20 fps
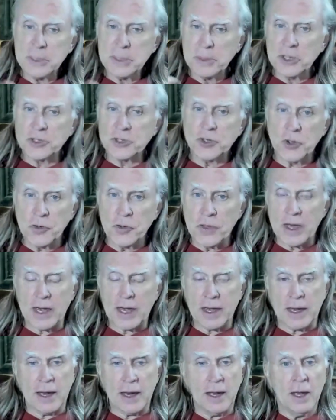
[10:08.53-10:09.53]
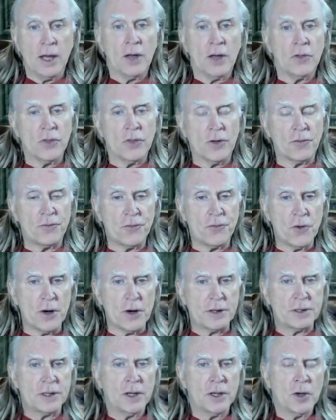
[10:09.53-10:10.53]
similar to the uh, the
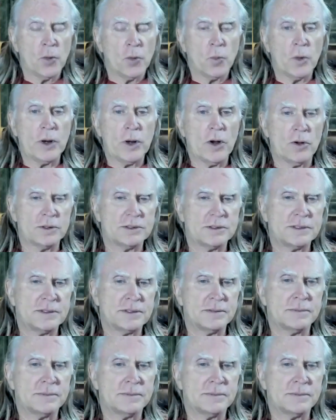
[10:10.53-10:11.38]
foot, we don't